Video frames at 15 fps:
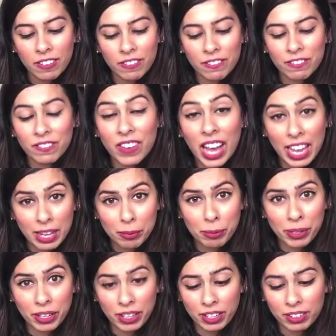
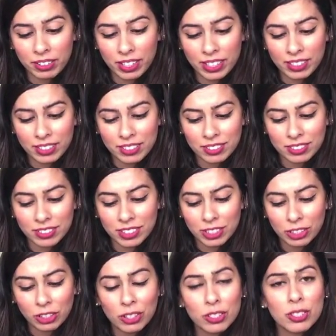vibrant, like
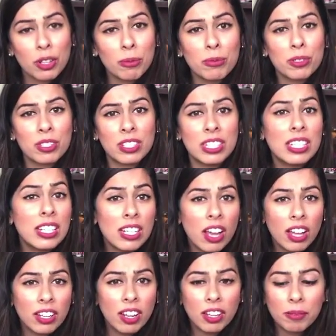it looks almost
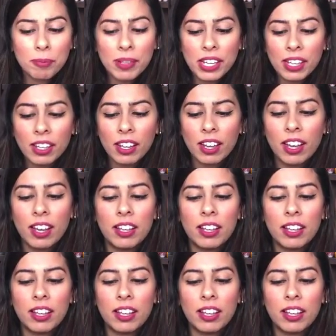neon on me,